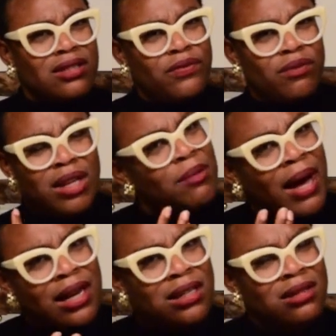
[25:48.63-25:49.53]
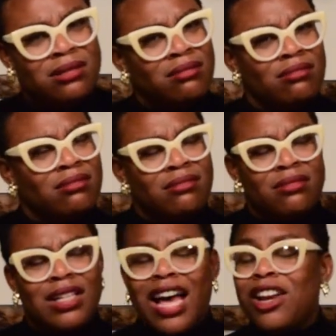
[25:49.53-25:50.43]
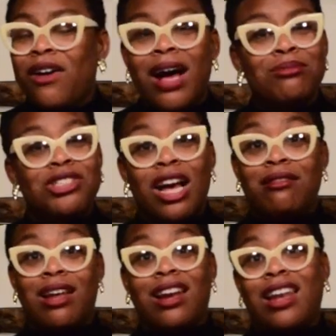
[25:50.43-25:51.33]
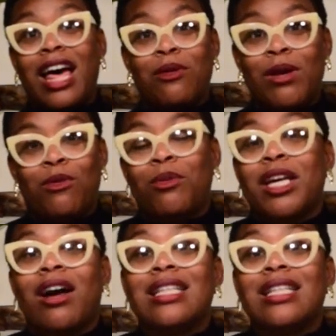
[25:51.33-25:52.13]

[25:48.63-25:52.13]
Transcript: And anybody, I know I'm shouting out a lot of people, but y'all,